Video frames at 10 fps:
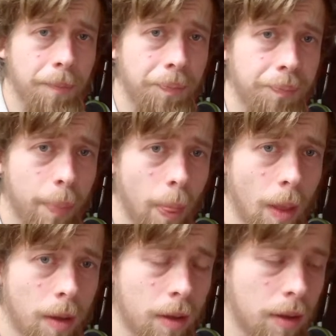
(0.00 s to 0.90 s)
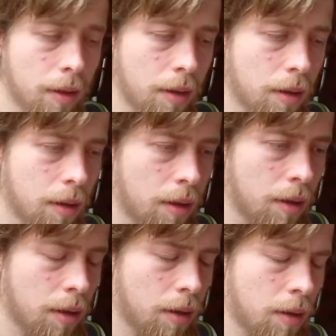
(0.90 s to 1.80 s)

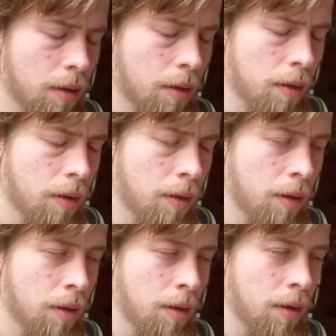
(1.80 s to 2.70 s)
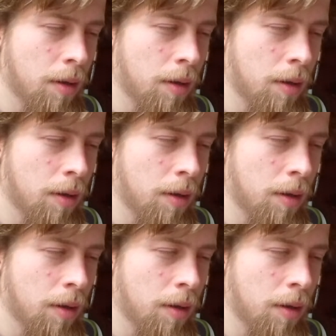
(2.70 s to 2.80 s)
Nothing is said.